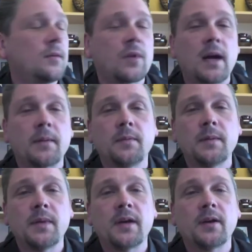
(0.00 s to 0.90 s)

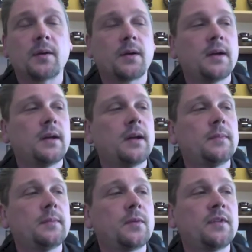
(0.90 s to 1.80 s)
probably
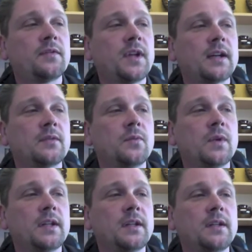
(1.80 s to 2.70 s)
better reflect
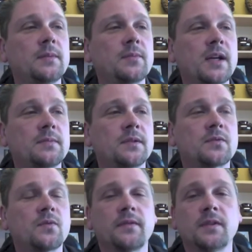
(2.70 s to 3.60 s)
what the price per
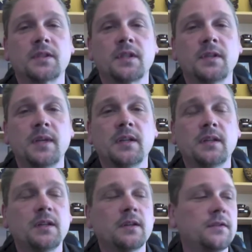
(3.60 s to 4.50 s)
square foot is going to be in
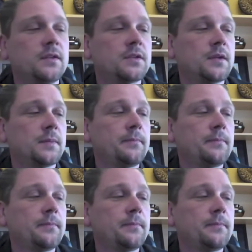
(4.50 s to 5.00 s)
the near future.